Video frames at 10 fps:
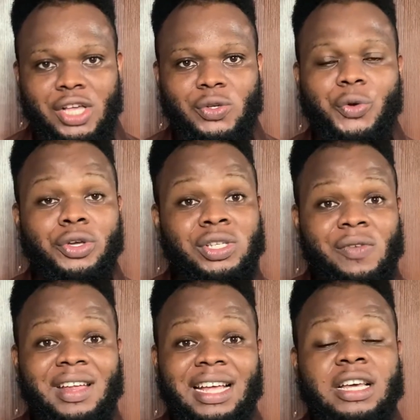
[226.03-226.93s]
So you
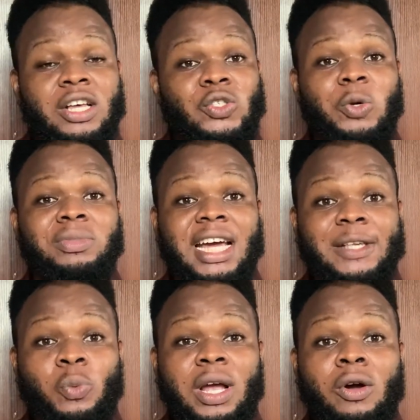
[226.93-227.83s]
discover that
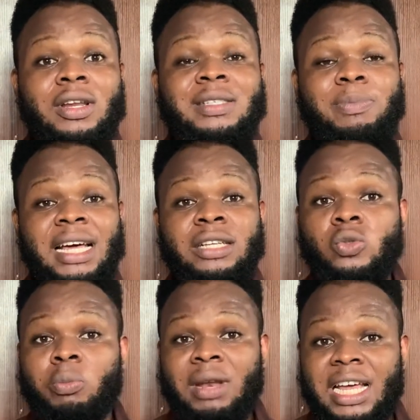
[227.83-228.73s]
sometimes when God is planning
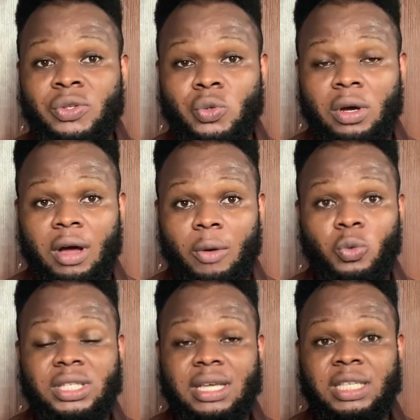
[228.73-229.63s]
to bless you
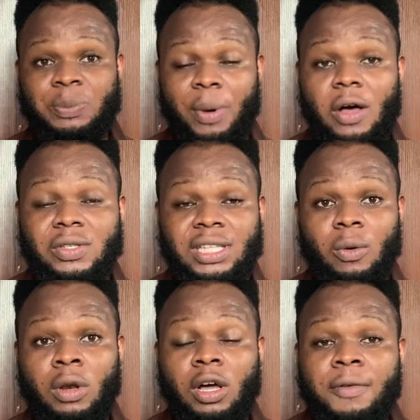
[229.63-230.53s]
with a spouse
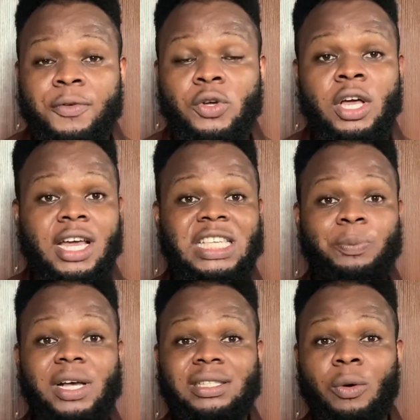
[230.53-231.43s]
that will love you, a
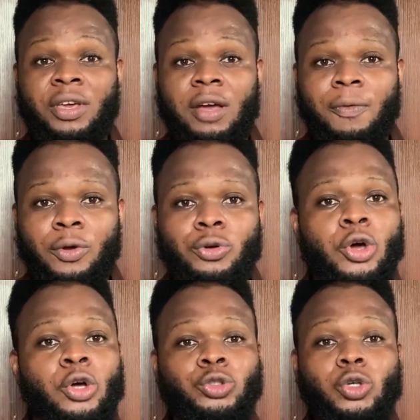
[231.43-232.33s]
spouse that will care for
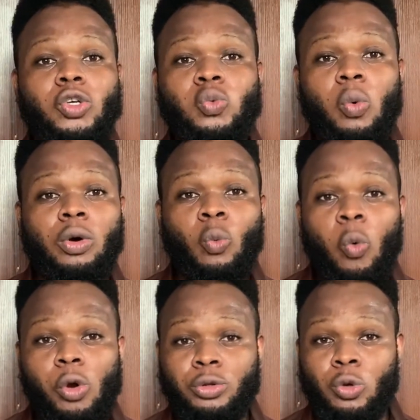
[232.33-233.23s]
you, just one
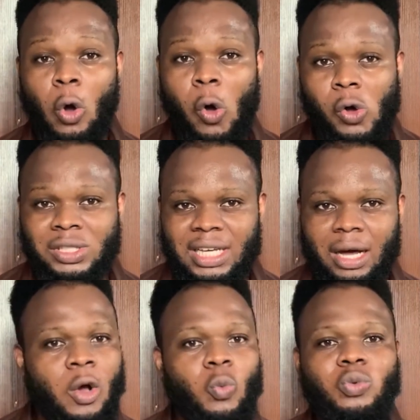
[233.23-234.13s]
word you
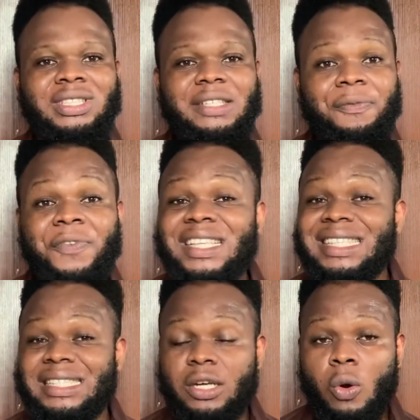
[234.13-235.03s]
utter
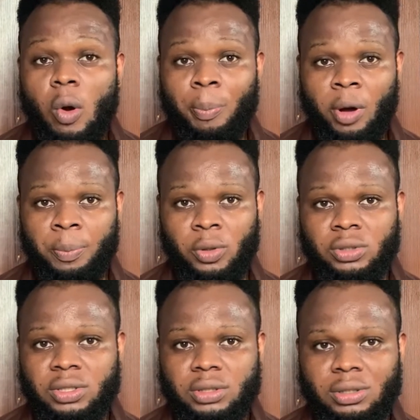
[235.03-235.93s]
defeats the whole
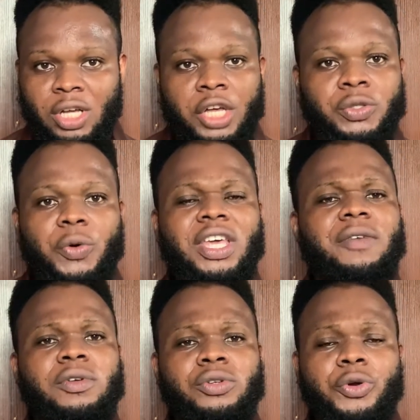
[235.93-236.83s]
purpose. So
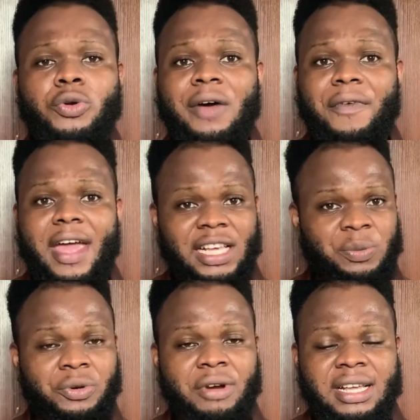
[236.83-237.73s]
even though you have
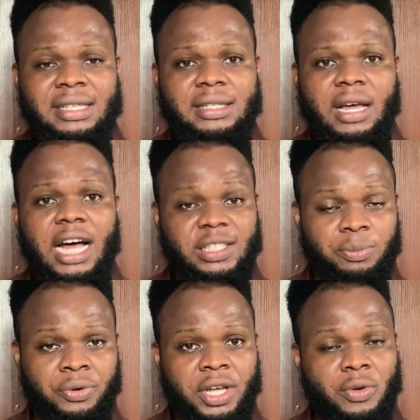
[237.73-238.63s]
experienced
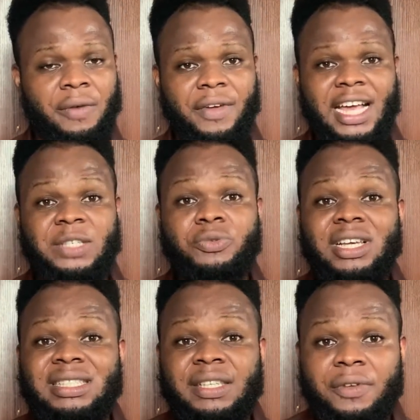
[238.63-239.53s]
heartbreak, you have
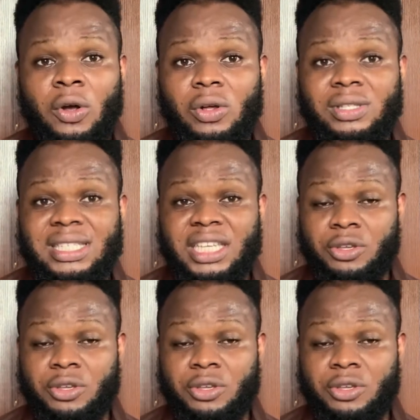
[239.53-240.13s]
experienced difficulties